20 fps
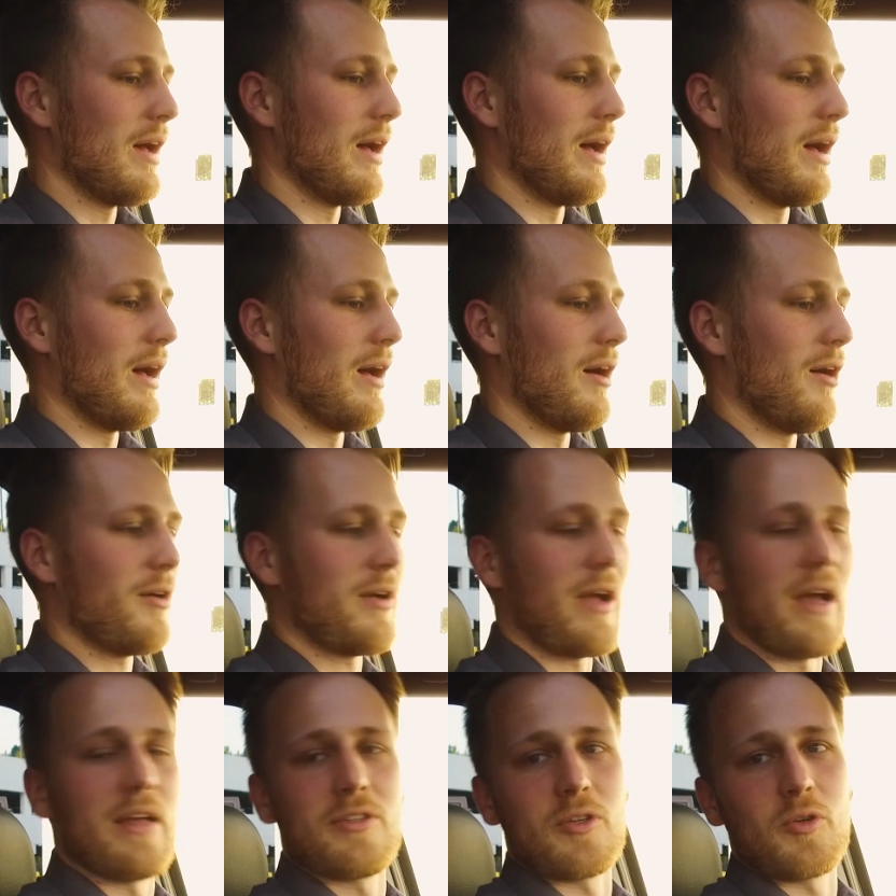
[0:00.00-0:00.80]
Uh,
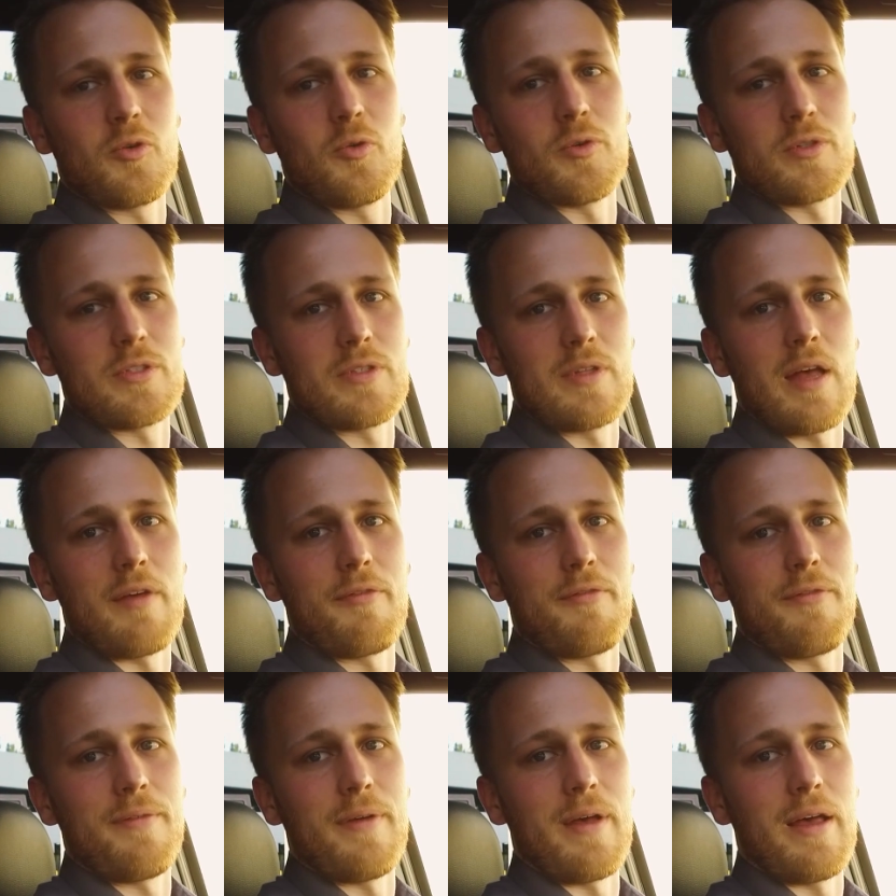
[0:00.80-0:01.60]
all kinds of cool
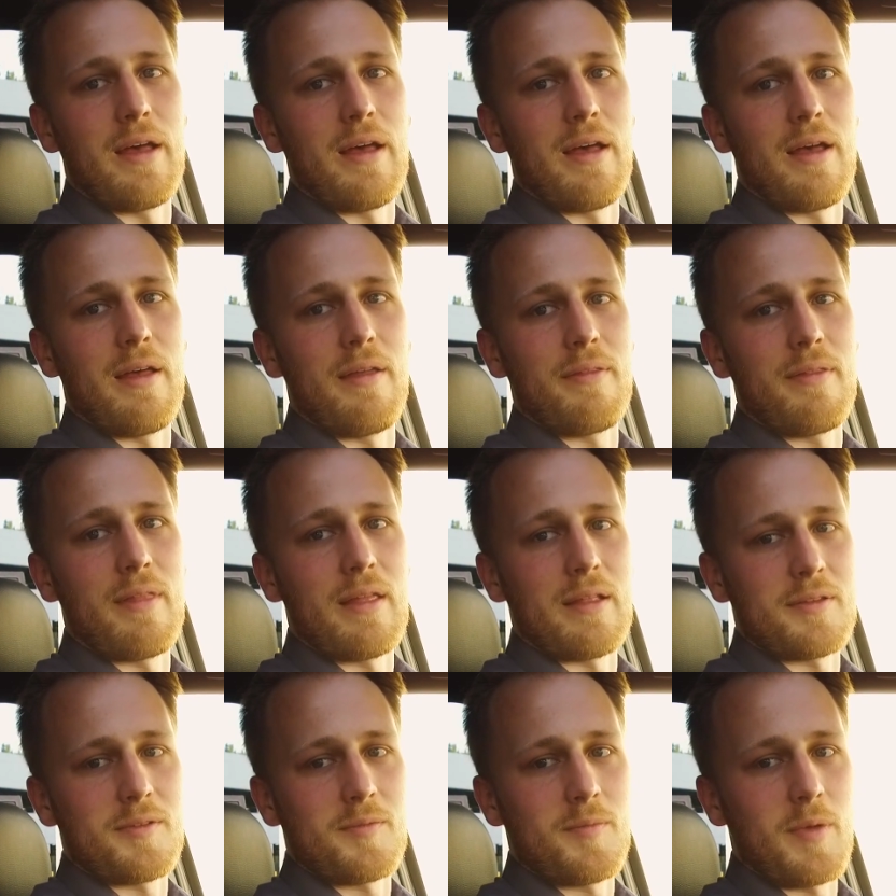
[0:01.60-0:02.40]
stuff uh,
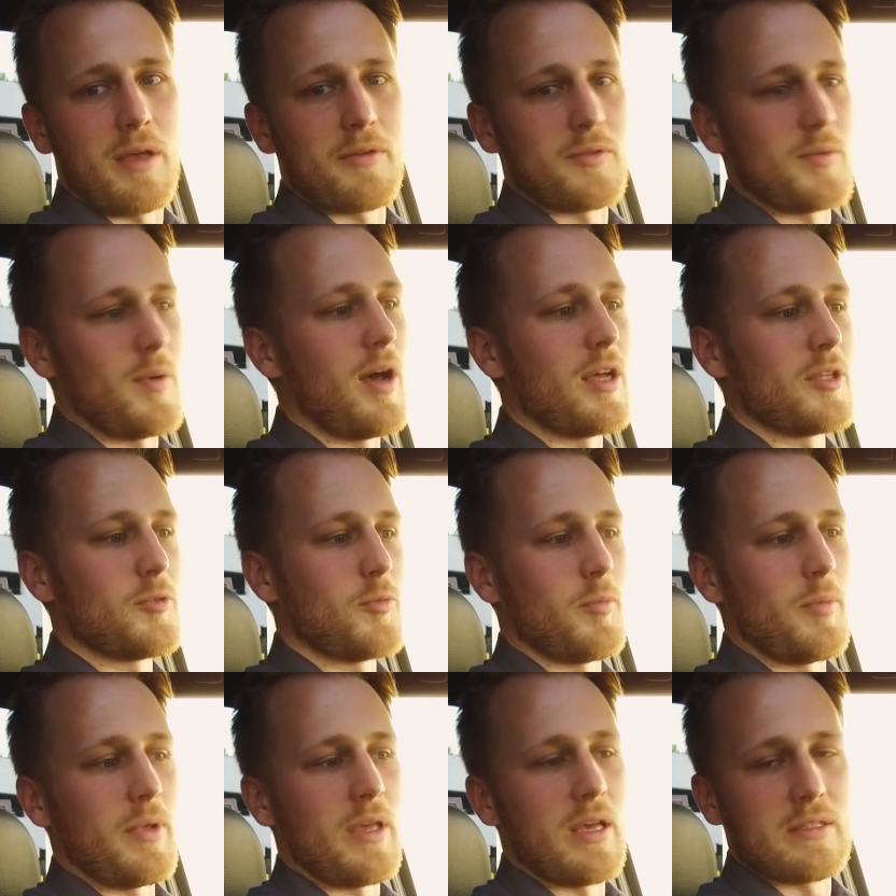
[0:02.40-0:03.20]
that becomes
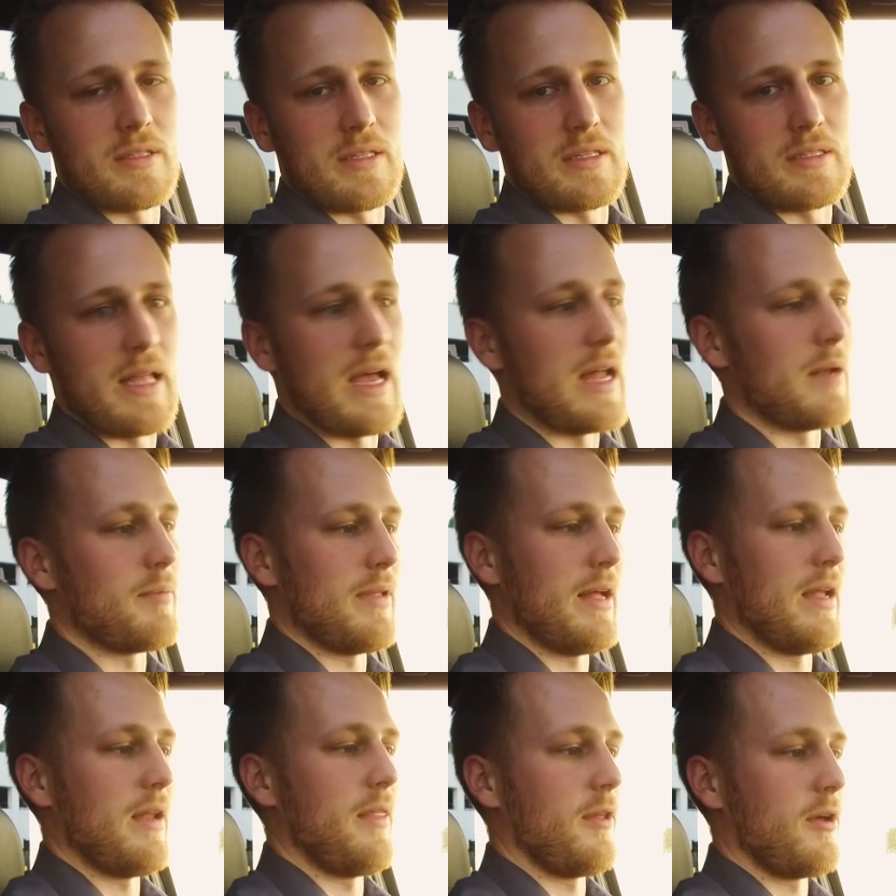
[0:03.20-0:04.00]
possible because of this data
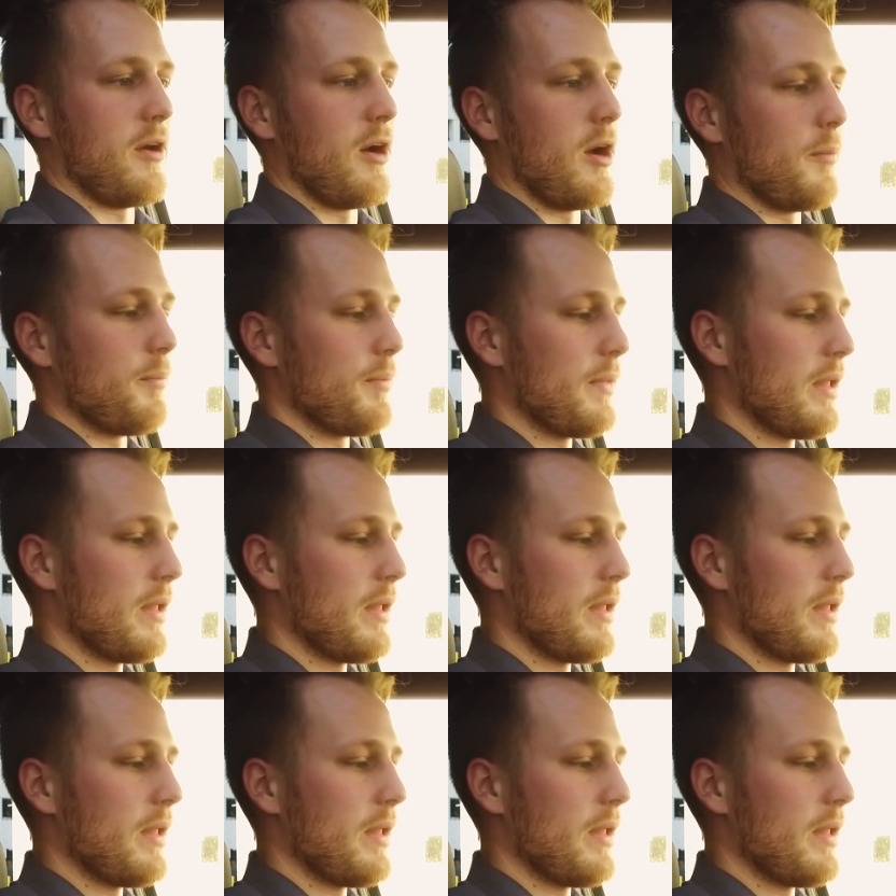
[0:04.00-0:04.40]
plan in the car.